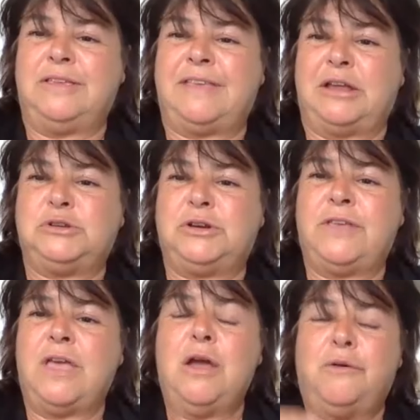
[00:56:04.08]

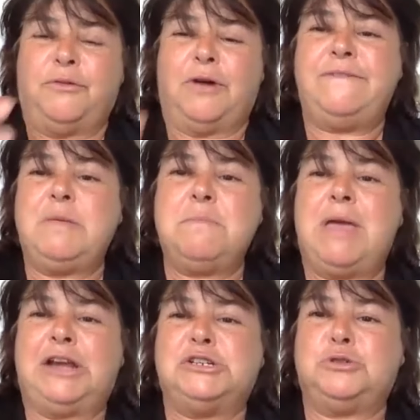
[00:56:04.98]
Sanctuaries, for having
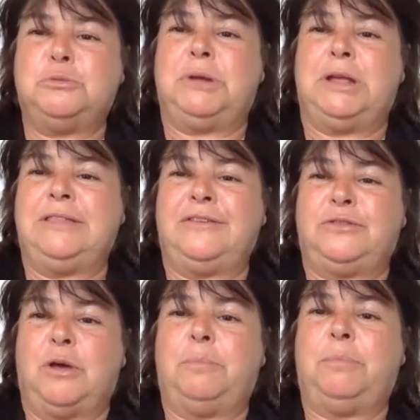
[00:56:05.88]
managed to bring
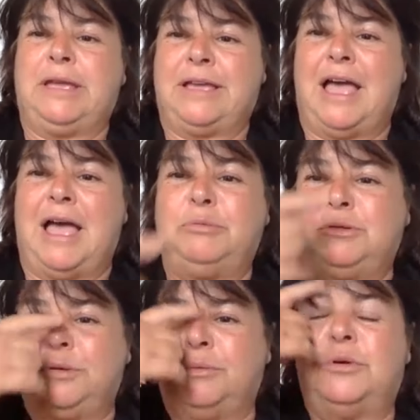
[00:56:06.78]
this topic up
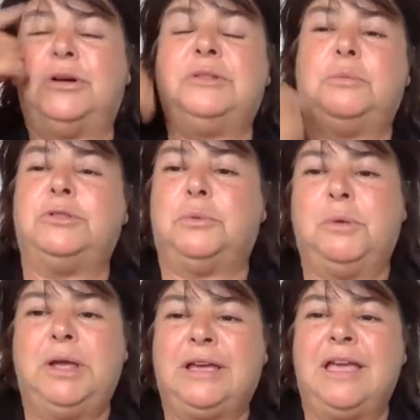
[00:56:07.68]
to the World Water
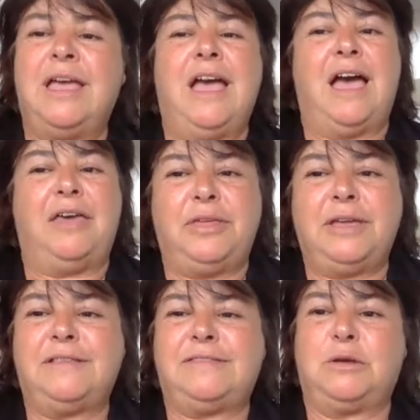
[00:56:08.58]
Week. I
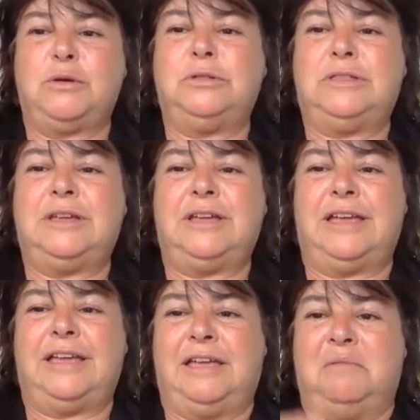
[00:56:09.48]
think it's a
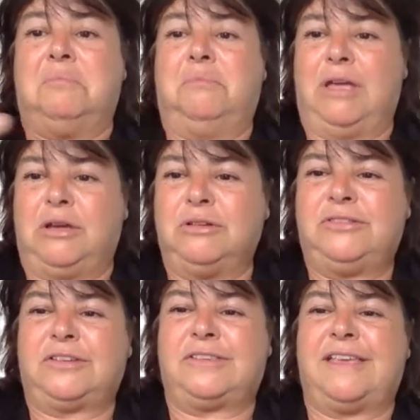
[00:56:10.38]
good
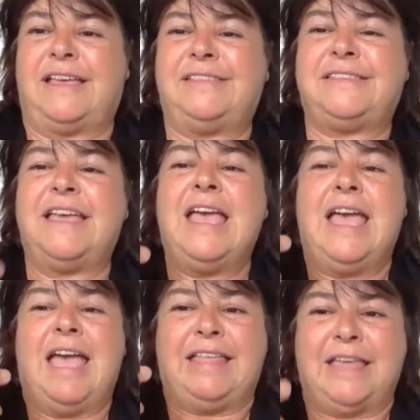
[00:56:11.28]
success.
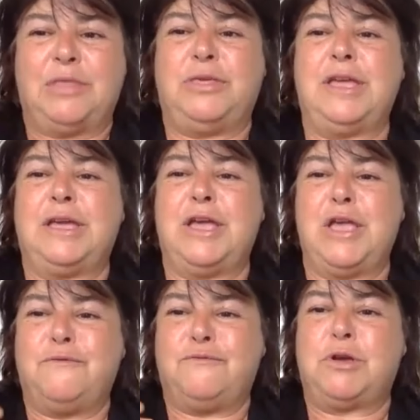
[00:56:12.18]
And I think
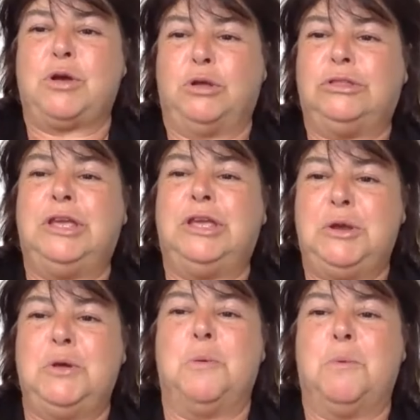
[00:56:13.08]
if we
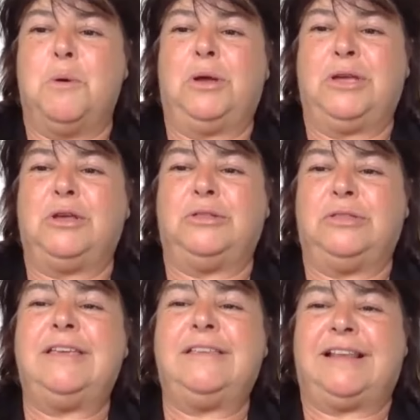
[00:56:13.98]
continue working
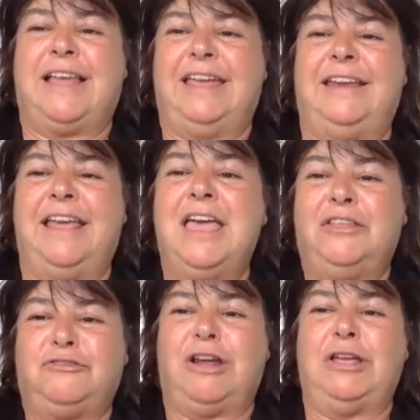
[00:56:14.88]
on this line,
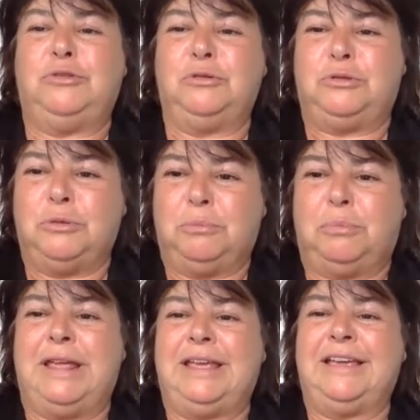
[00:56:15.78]
try to
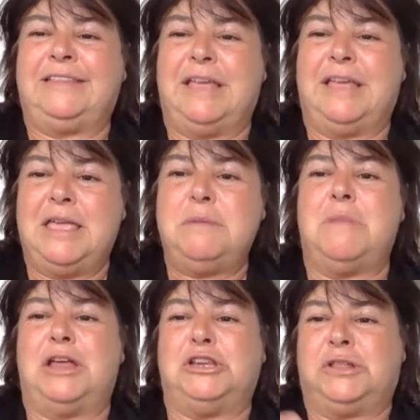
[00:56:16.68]
bring the
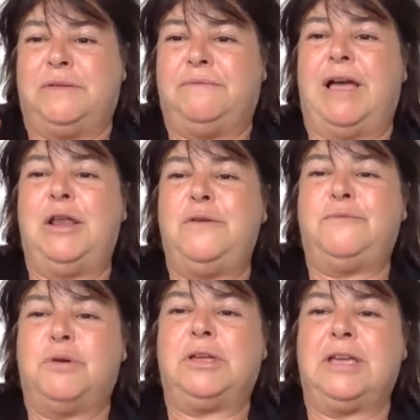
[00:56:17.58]
image and the value
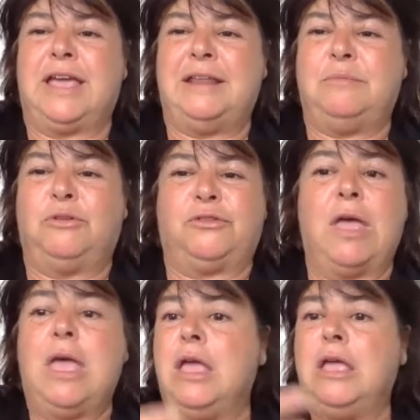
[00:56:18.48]
of working animals
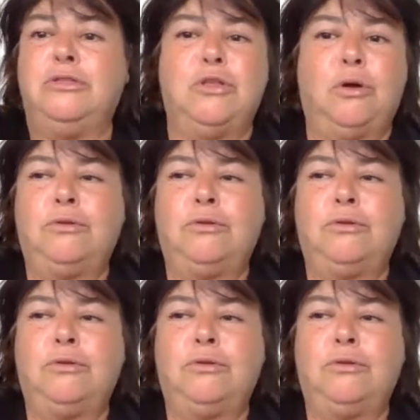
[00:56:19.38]
in